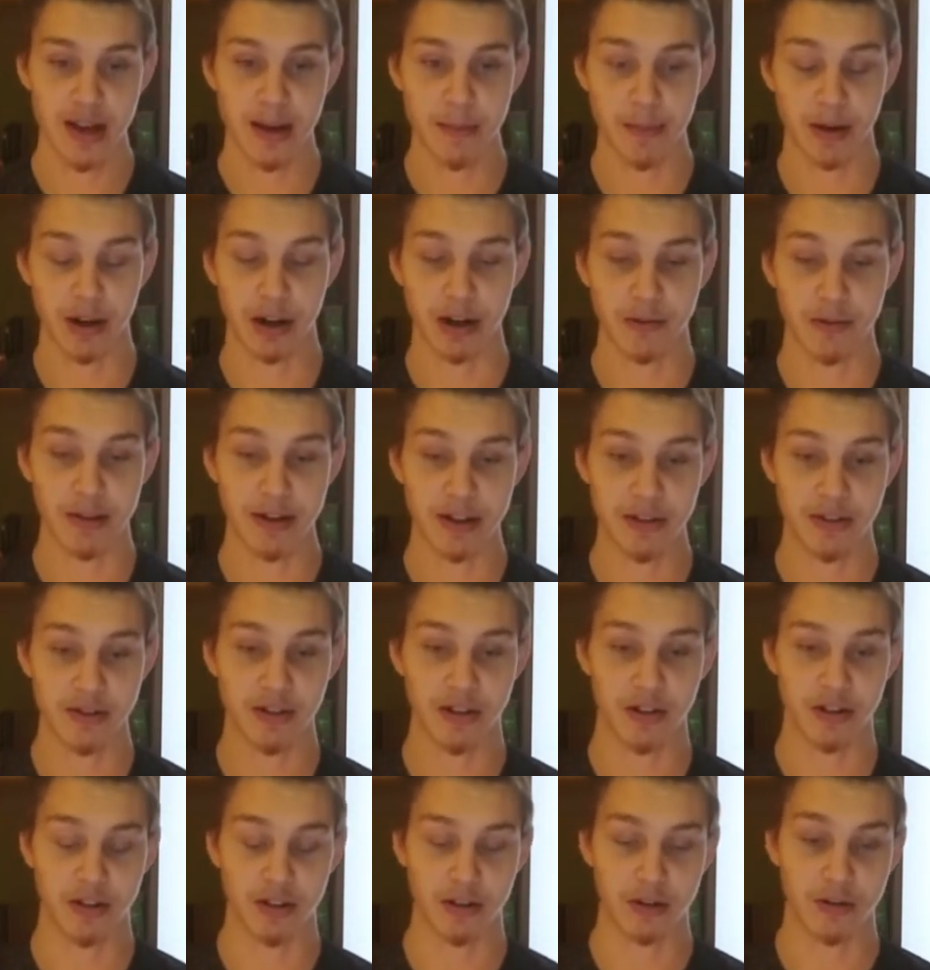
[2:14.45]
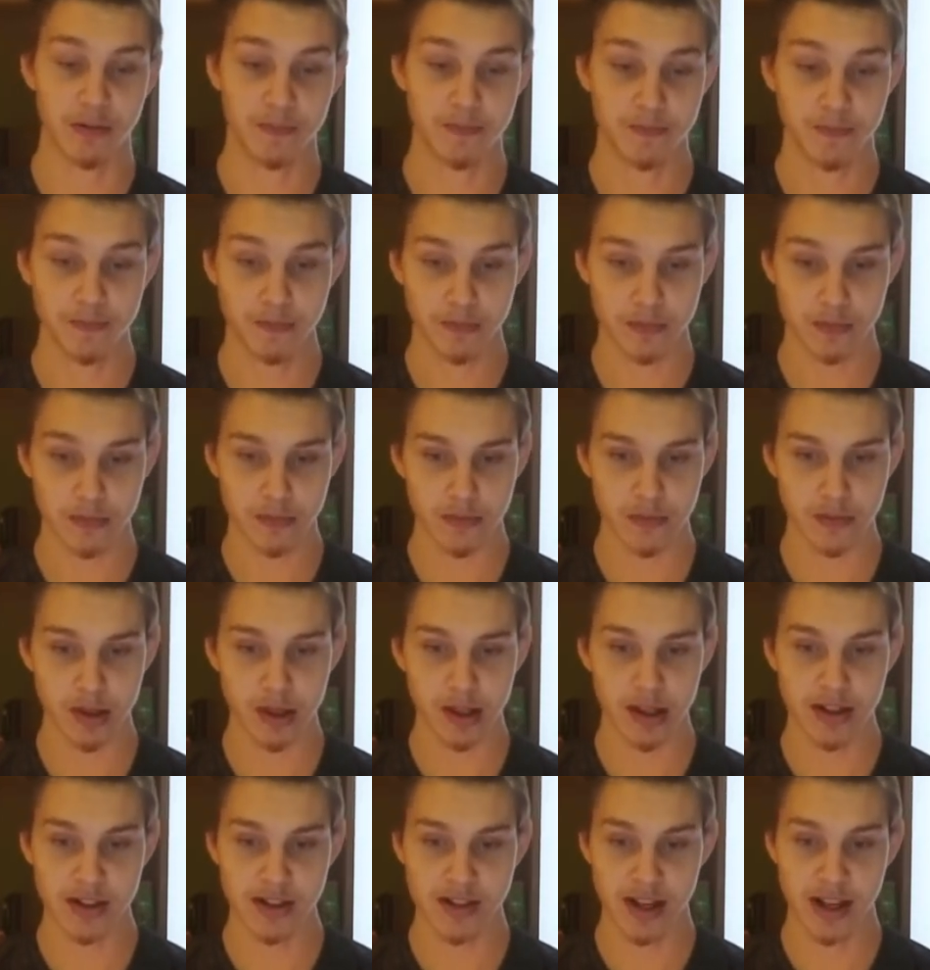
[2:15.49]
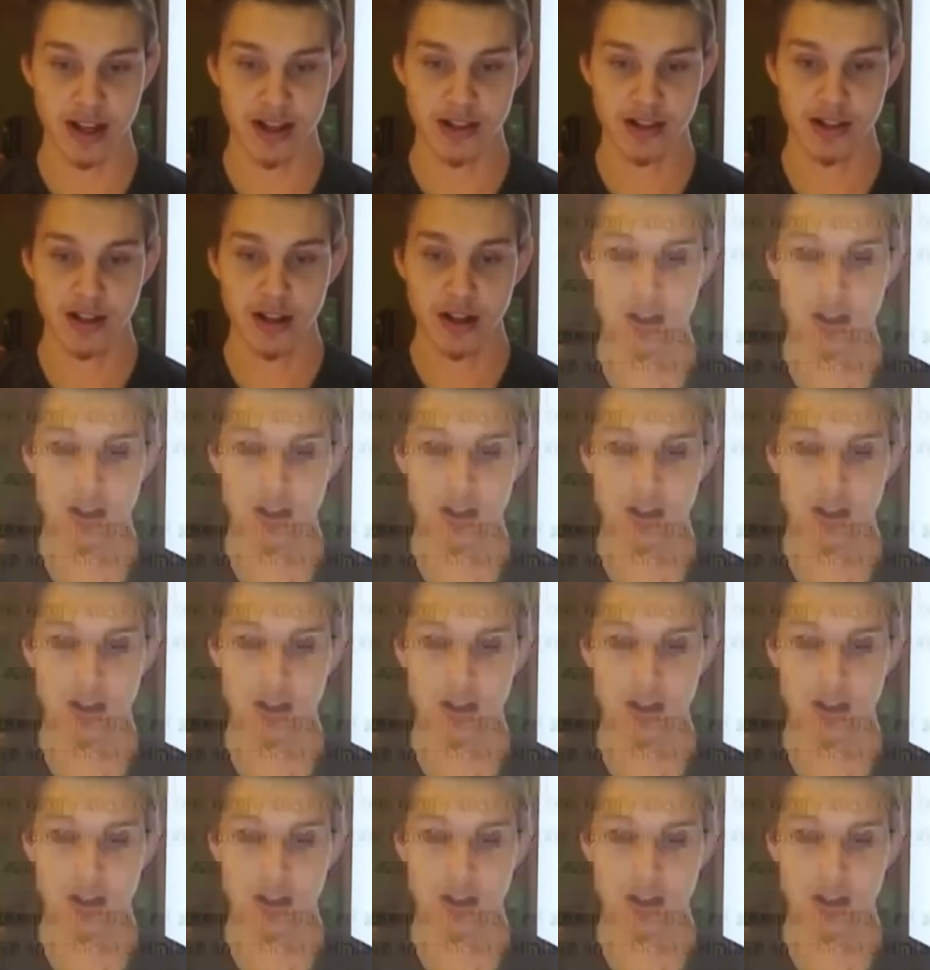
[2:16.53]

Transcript: But I'm going to read you this article. It says,